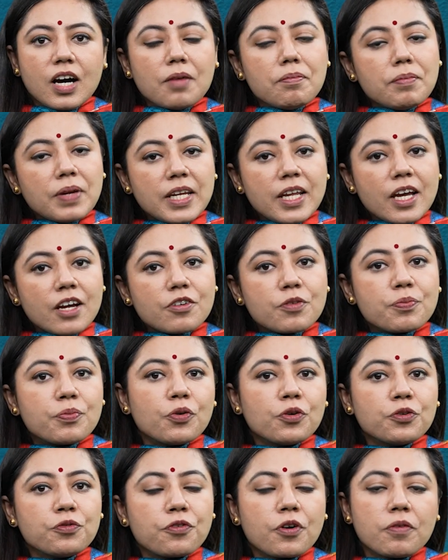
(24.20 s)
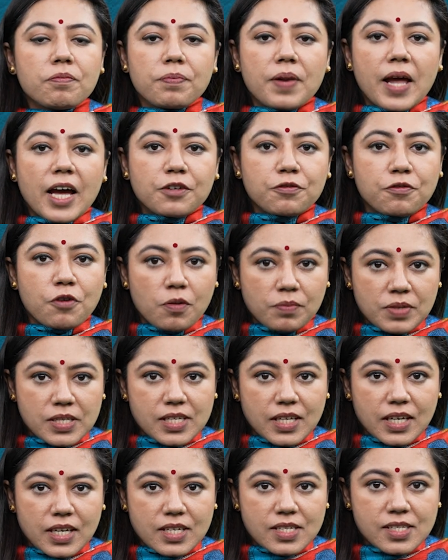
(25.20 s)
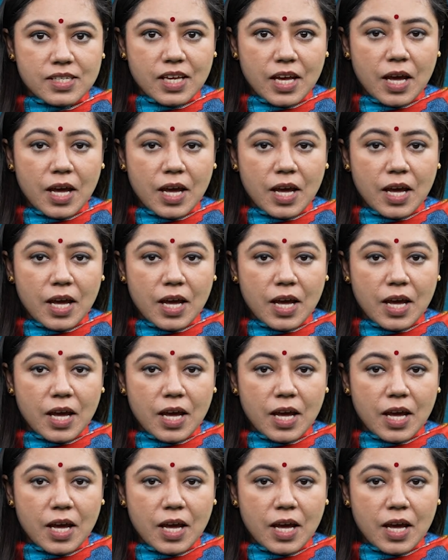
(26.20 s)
A media report from Platformer says